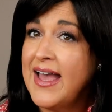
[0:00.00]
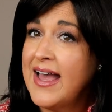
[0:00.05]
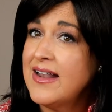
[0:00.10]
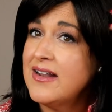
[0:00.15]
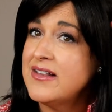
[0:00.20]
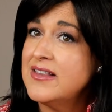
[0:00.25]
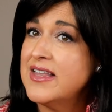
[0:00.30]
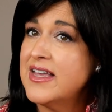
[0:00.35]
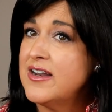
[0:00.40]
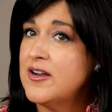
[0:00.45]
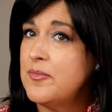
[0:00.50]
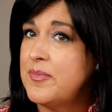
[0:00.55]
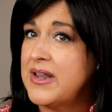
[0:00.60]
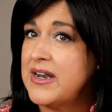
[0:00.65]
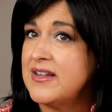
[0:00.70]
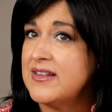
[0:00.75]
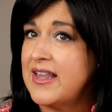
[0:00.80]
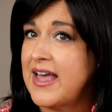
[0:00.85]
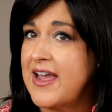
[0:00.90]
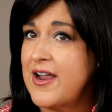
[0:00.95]
and a little
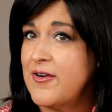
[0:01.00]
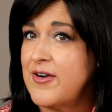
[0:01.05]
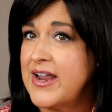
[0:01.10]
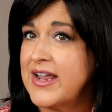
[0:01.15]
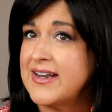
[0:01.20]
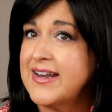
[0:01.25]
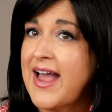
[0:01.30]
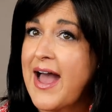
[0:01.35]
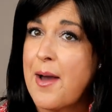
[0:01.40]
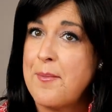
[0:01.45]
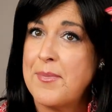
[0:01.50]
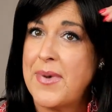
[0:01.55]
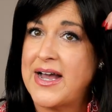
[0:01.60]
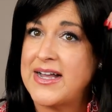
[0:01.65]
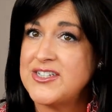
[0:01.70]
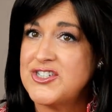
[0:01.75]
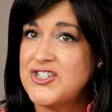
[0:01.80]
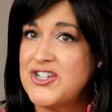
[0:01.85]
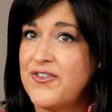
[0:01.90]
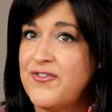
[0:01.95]
bit of layering, not
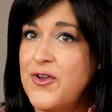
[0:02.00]
much.